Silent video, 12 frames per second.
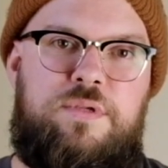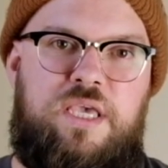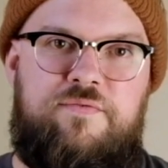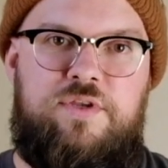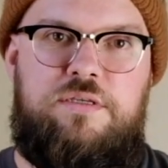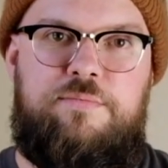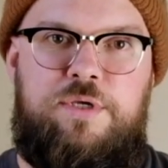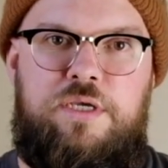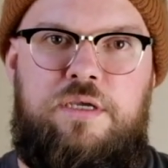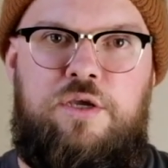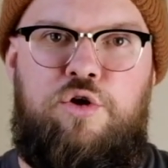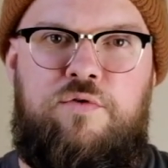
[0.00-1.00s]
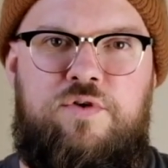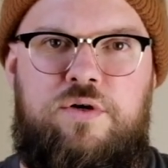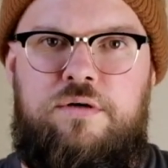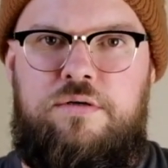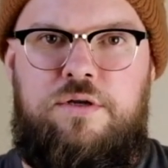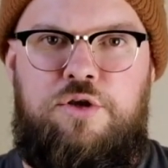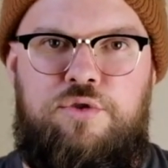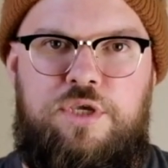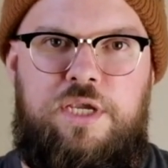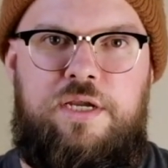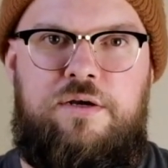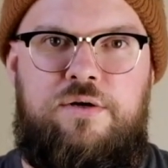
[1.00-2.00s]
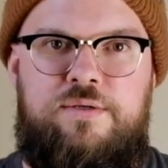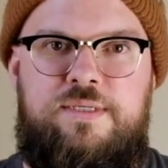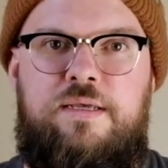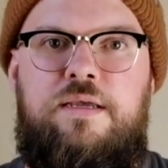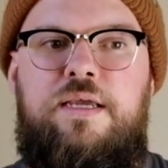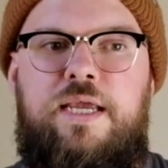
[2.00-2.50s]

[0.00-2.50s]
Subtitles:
given to me over the years,